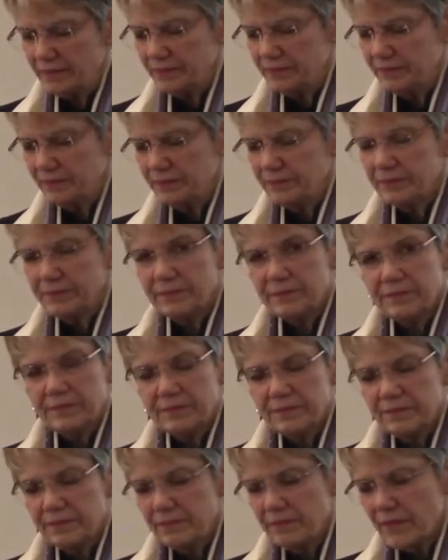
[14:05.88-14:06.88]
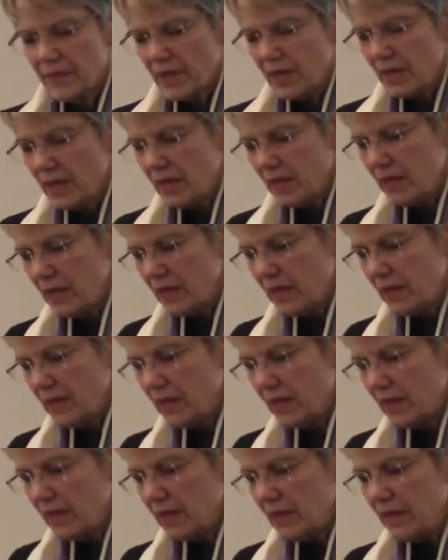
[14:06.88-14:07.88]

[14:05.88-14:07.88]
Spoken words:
Nothing is said.